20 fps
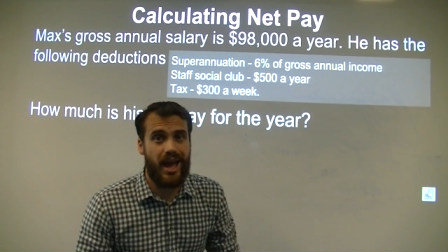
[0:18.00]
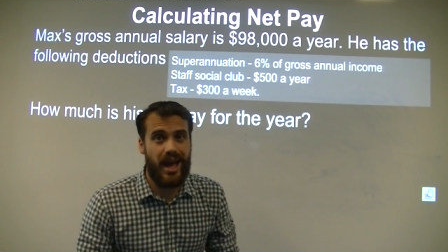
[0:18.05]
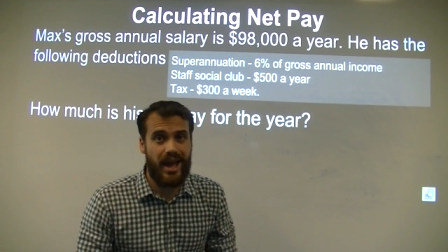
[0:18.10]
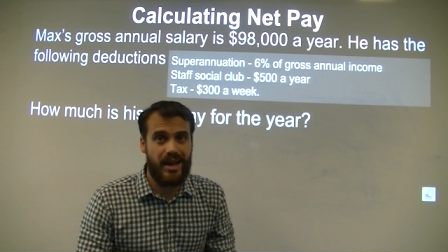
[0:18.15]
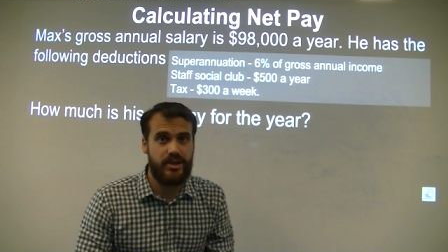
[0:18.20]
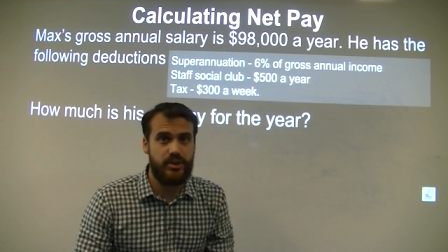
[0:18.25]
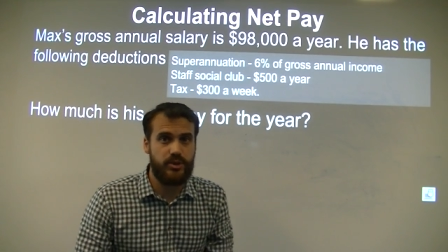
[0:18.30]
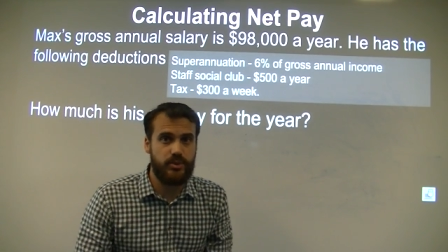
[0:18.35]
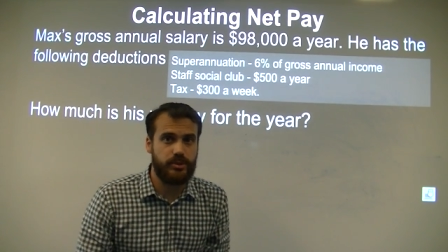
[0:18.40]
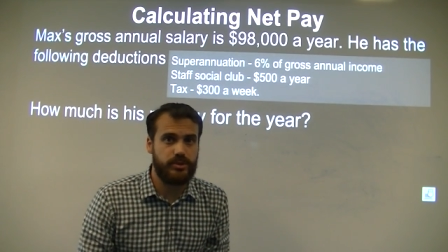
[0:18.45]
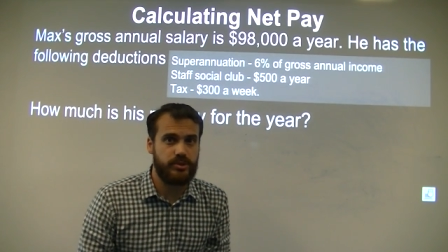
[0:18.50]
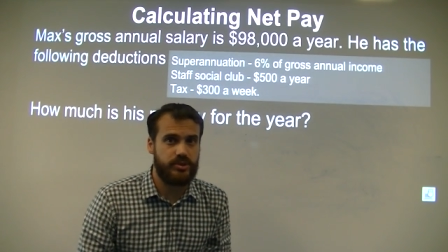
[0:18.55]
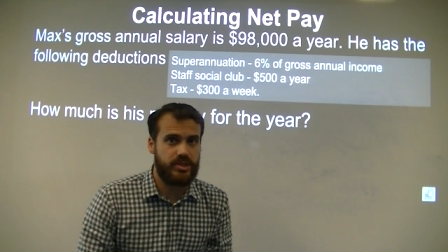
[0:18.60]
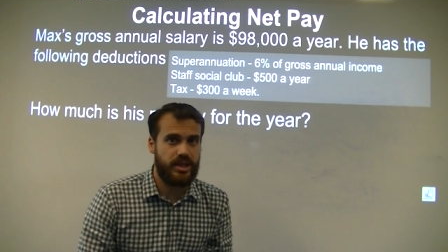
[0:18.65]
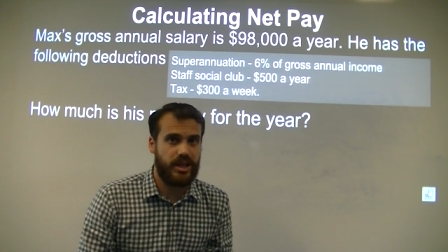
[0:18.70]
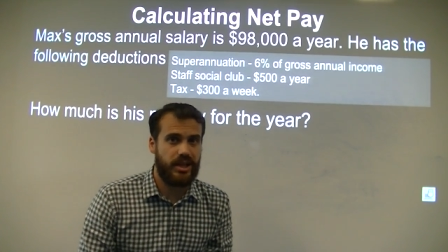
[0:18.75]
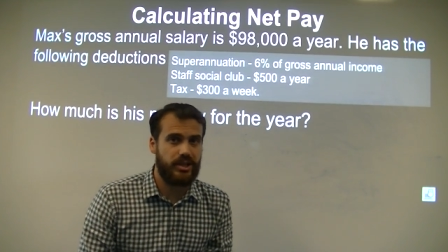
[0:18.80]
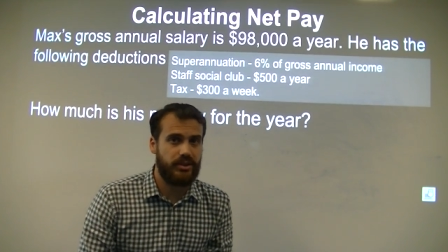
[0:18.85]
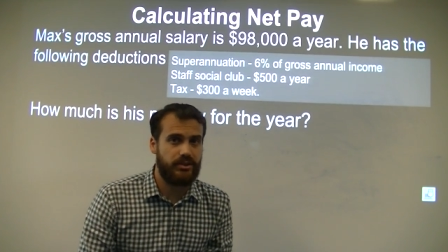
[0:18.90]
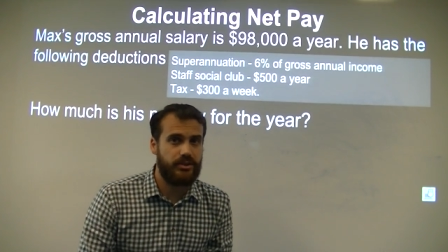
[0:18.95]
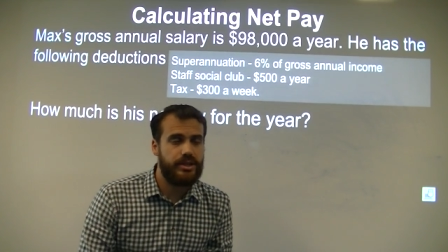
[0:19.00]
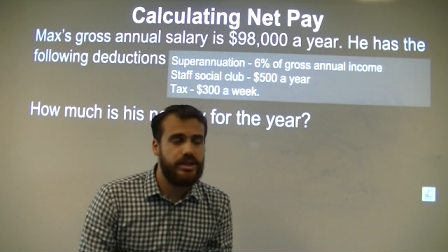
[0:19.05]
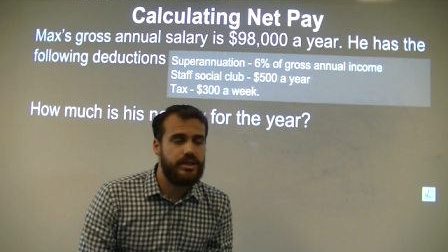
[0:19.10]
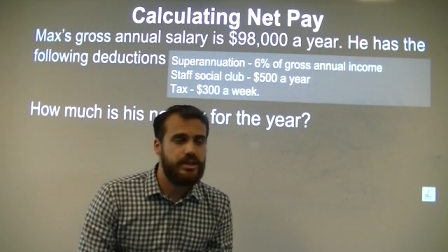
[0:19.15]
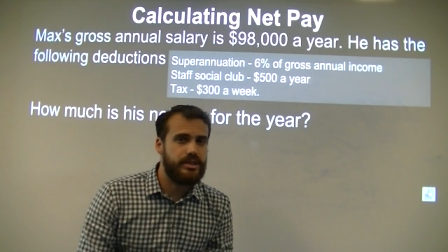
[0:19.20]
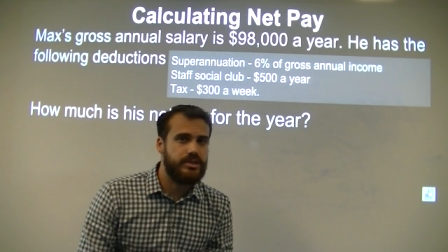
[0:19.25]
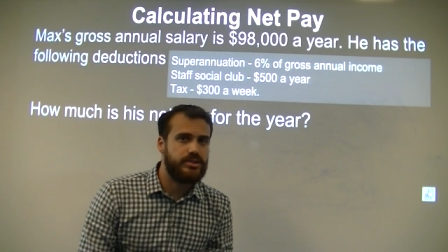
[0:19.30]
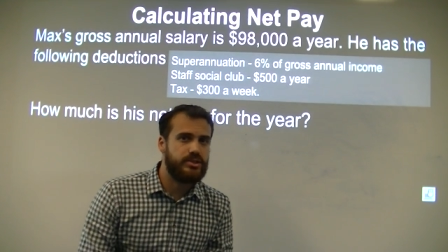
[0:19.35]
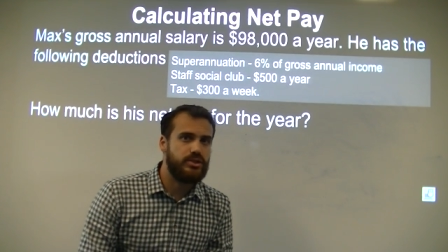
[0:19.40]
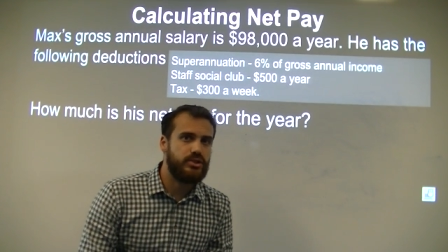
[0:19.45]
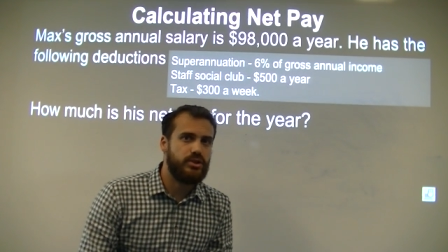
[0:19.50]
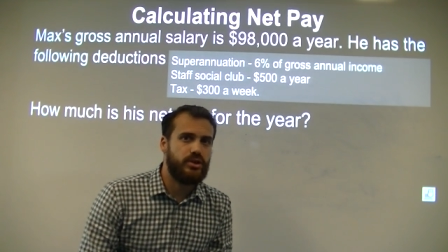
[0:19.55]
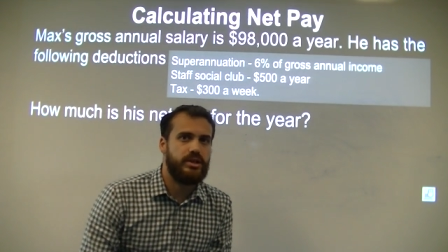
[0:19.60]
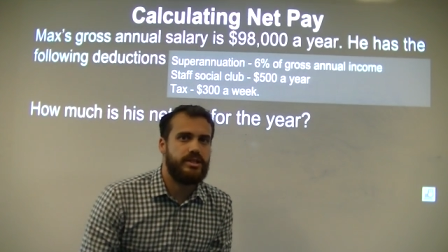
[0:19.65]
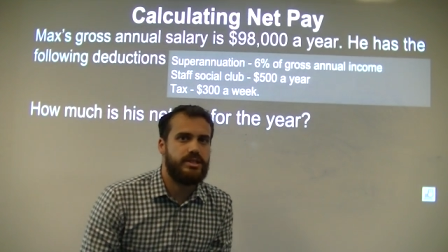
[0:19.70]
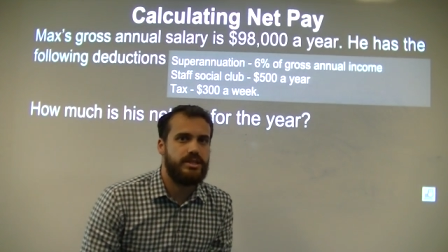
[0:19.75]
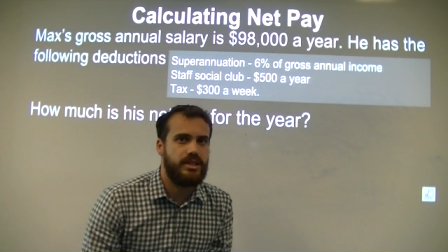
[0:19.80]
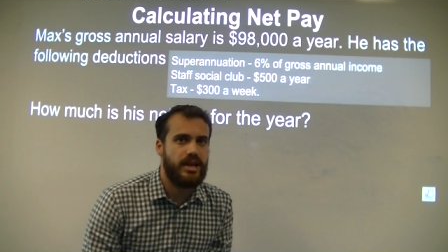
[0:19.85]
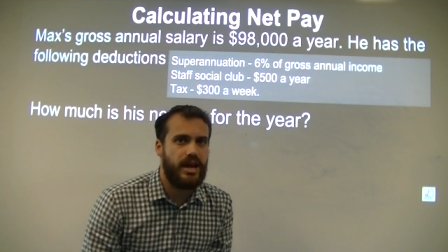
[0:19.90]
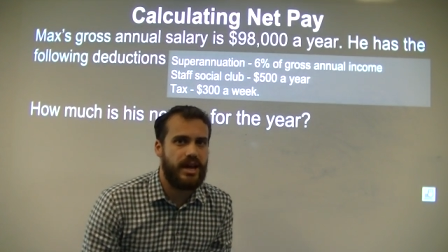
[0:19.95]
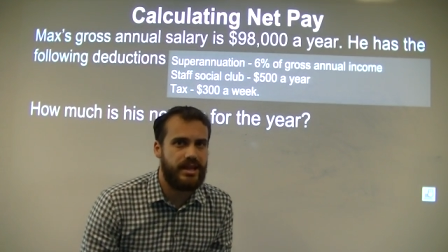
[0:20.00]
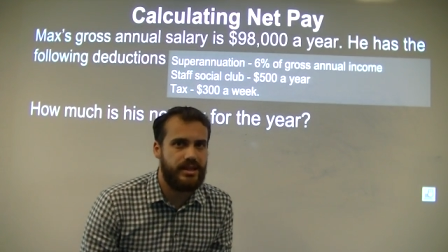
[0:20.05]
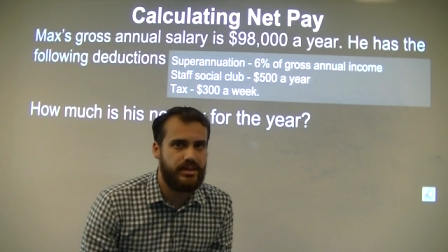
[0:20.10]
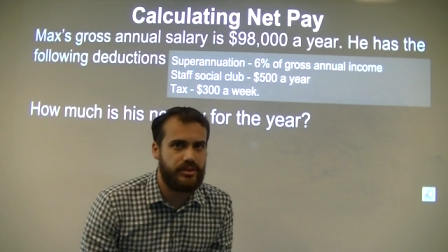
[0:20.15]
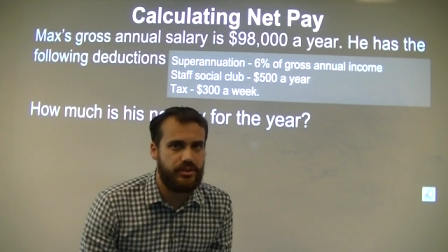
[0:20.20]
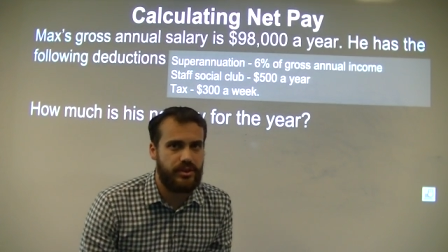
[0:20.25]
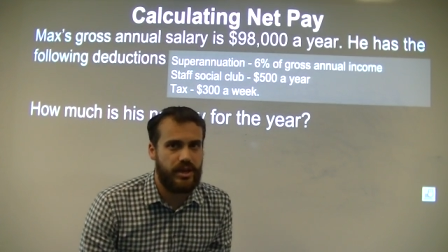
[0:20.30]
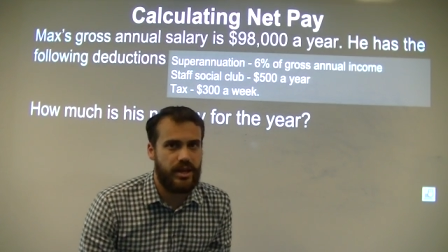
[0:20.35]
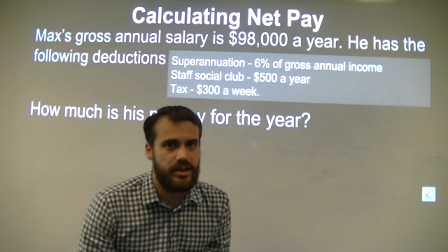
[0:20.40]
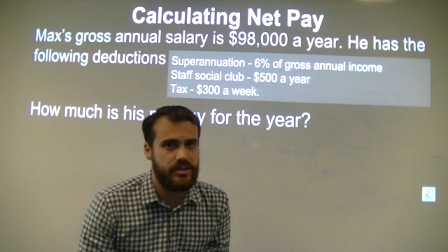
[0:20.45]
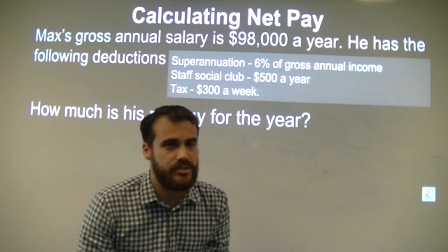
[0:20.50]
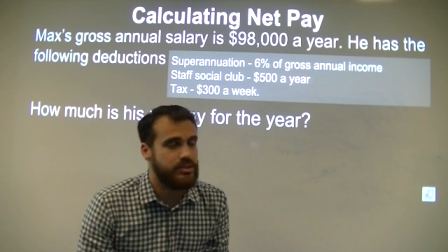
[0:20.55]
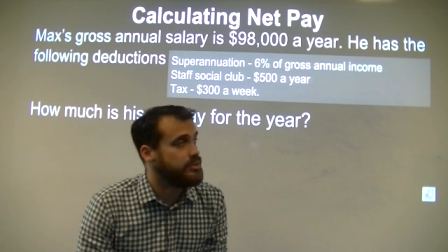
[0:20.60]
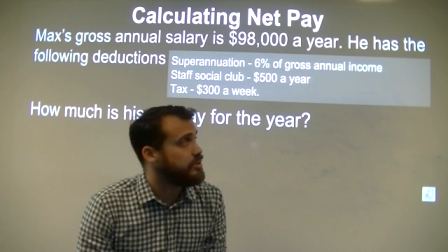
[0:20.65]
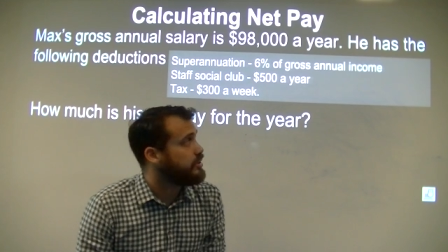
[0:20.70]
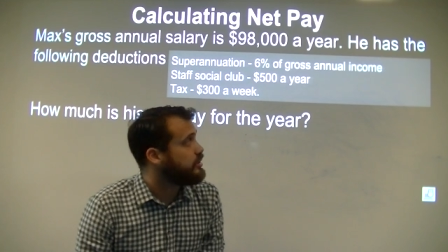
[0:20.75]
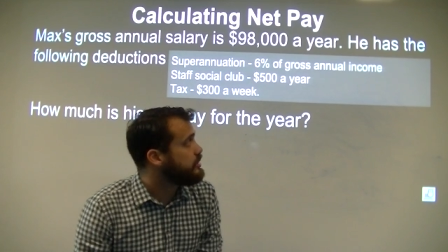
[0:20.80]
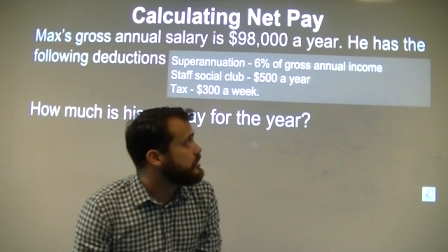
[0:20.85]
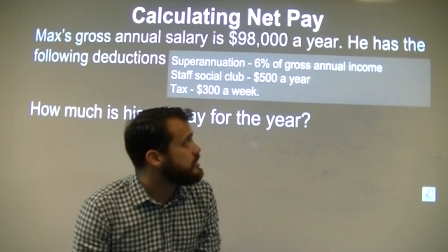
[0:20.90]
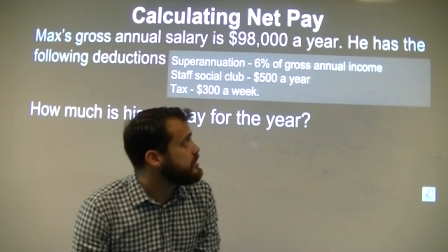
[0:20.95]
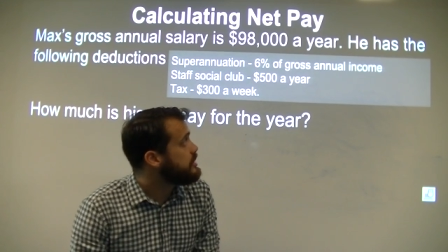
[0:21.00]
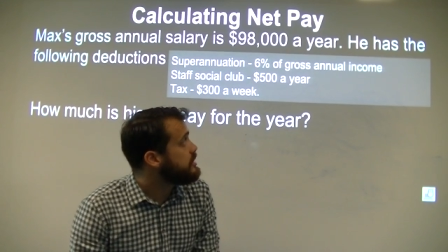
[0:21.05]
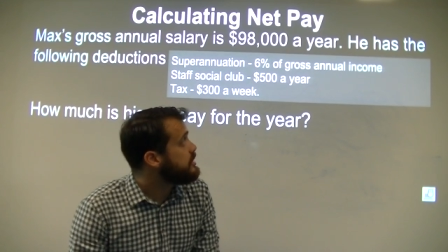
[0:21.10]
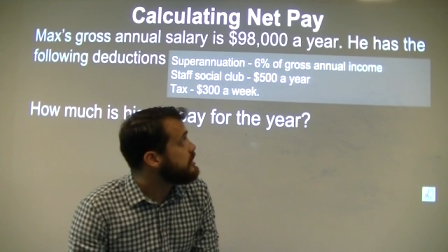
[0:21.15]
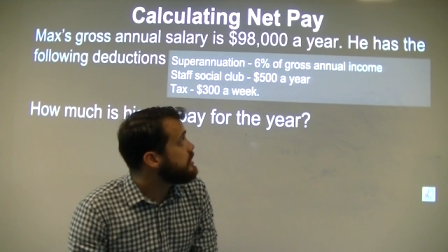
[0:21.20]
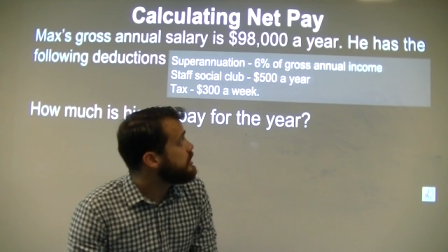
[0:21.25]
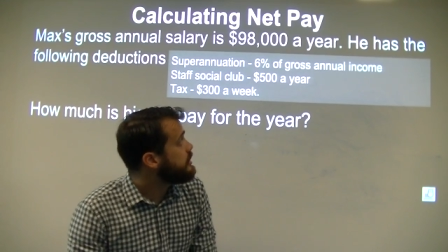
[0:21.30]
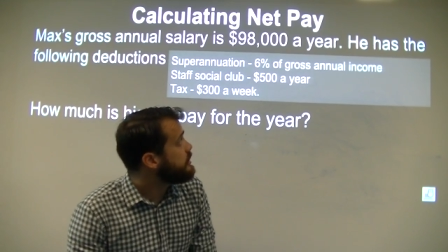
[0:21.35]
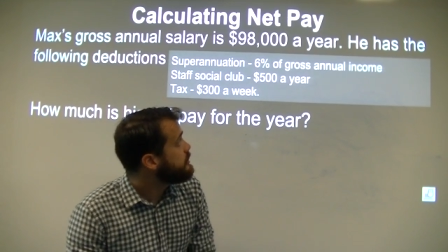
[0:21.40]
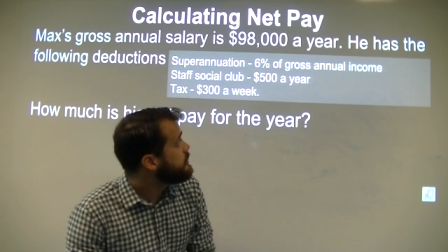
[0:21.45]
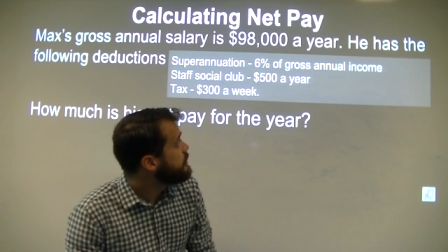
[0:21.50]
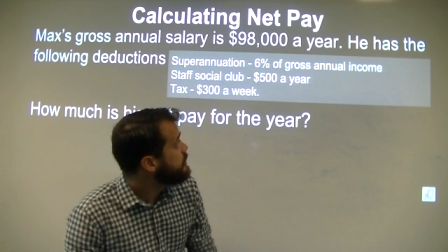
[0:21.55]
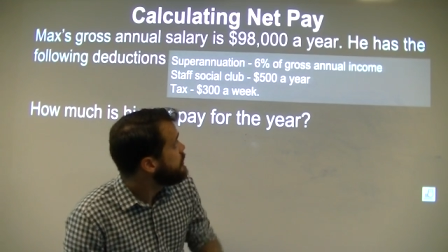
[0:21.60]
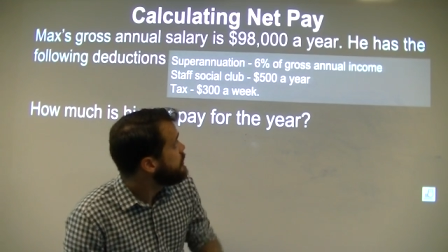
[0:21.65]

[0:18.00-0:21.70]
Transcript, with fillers: annual salary is $98,000 a year.